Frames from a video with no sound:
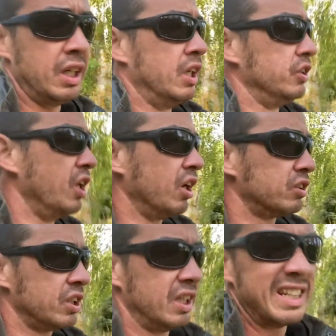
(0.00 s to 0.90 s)

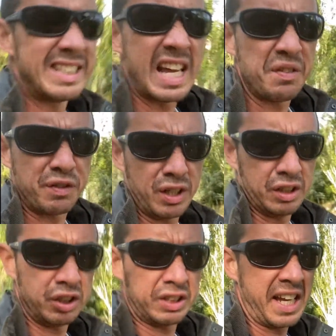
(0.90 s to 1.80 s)
not definite
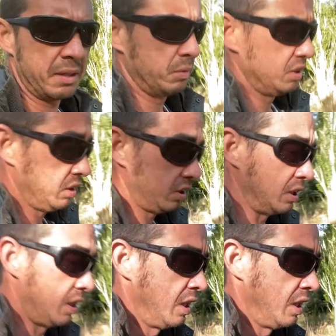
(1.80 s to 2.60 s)
statements.